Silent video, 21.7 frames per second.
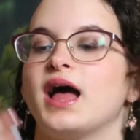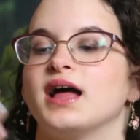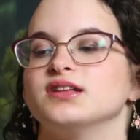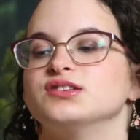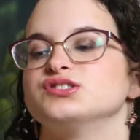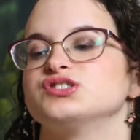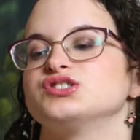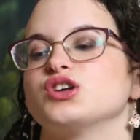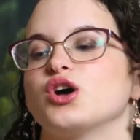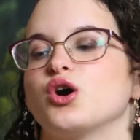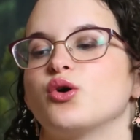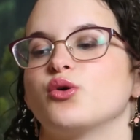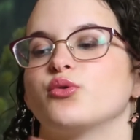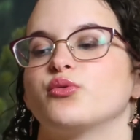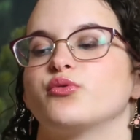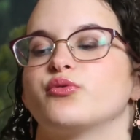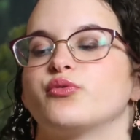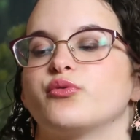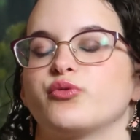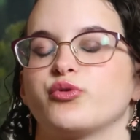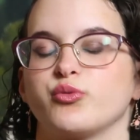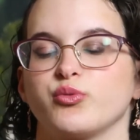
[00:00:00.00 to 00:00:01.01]
and so
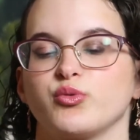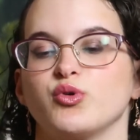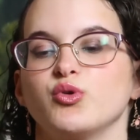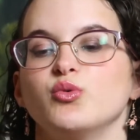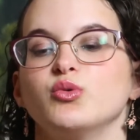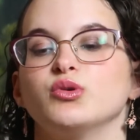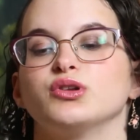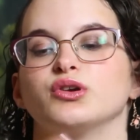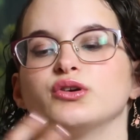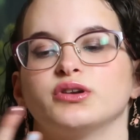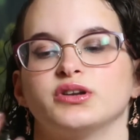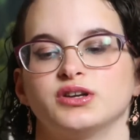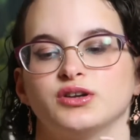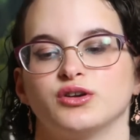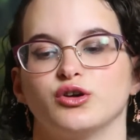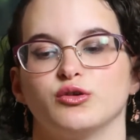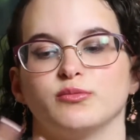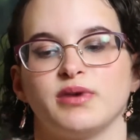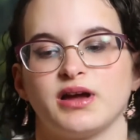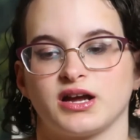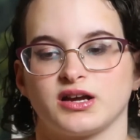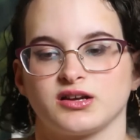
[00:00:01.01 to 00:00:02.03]
through learning
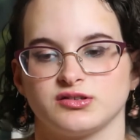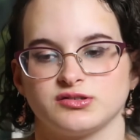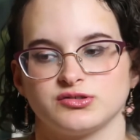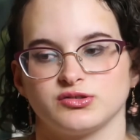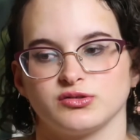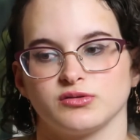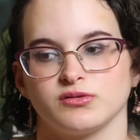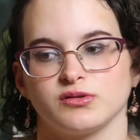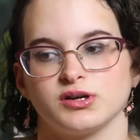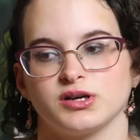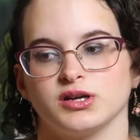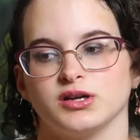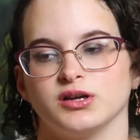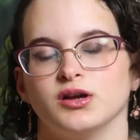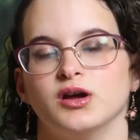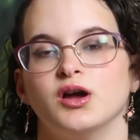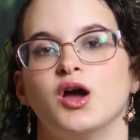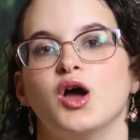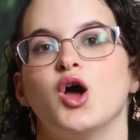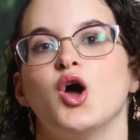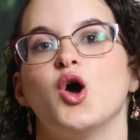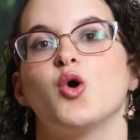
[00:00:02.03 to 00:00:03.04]
her
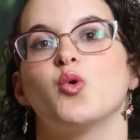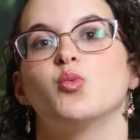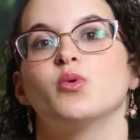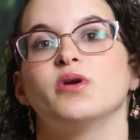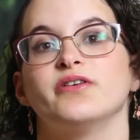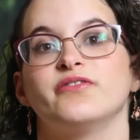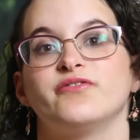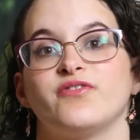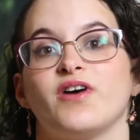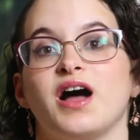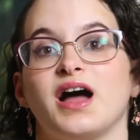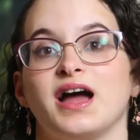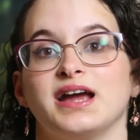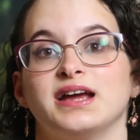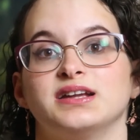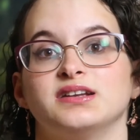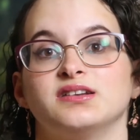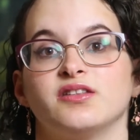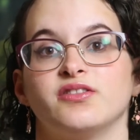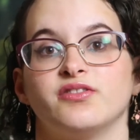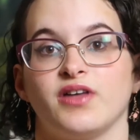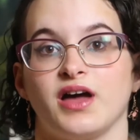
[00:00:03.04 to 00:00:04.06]
backstory we
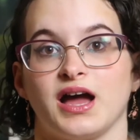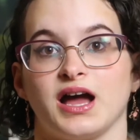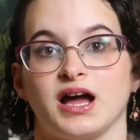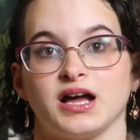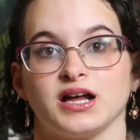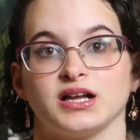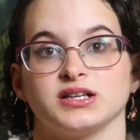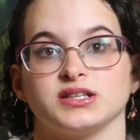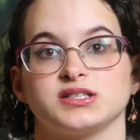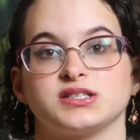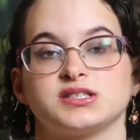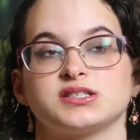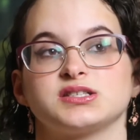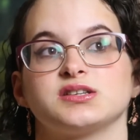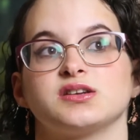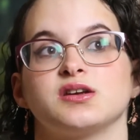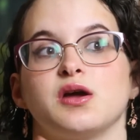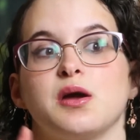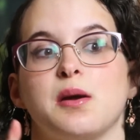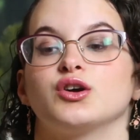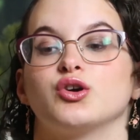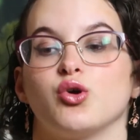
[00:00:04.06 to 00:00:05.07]
find that
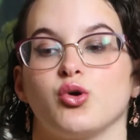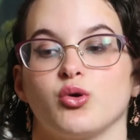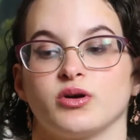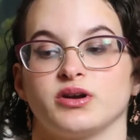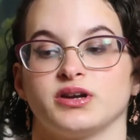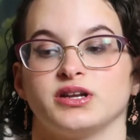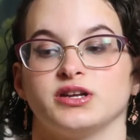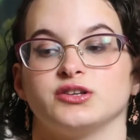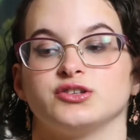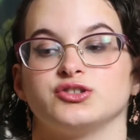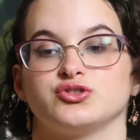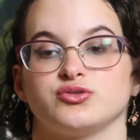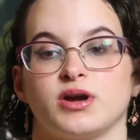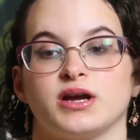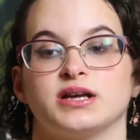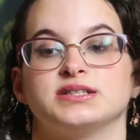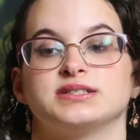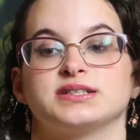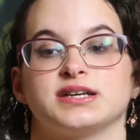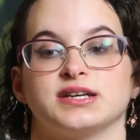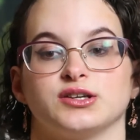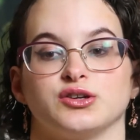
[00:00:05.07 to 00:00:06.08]
courtney is
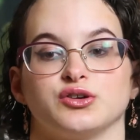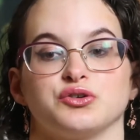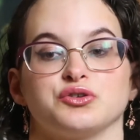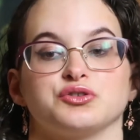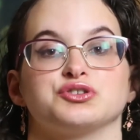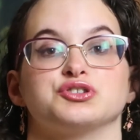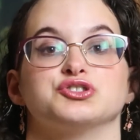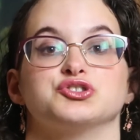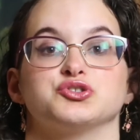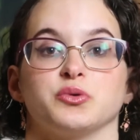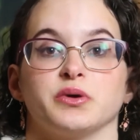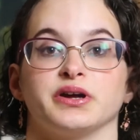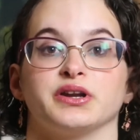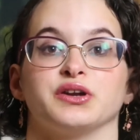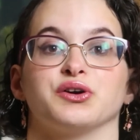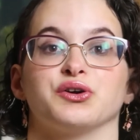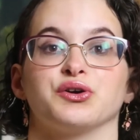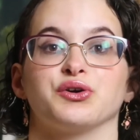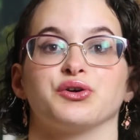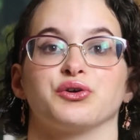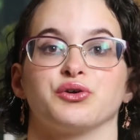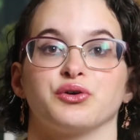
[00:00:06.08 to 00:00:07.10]
trying to get her to join
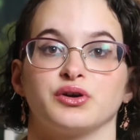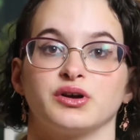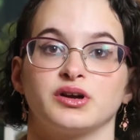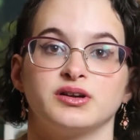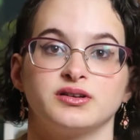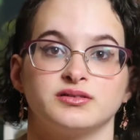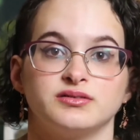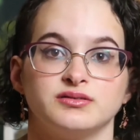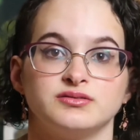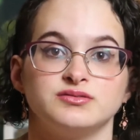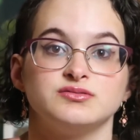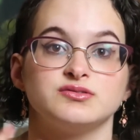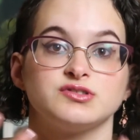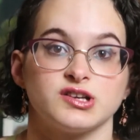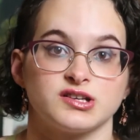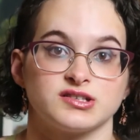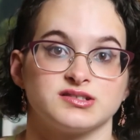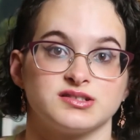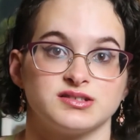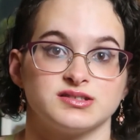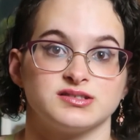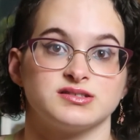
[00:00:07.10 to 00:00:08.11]
her
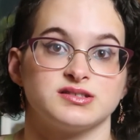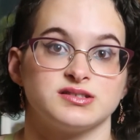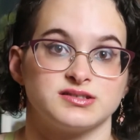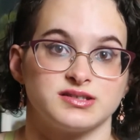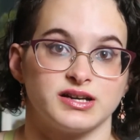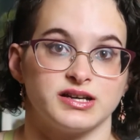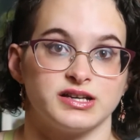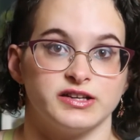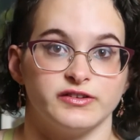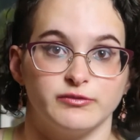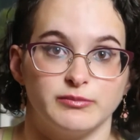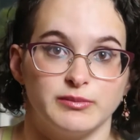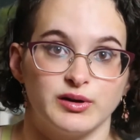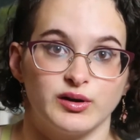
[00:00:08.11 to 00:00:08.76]
justice society of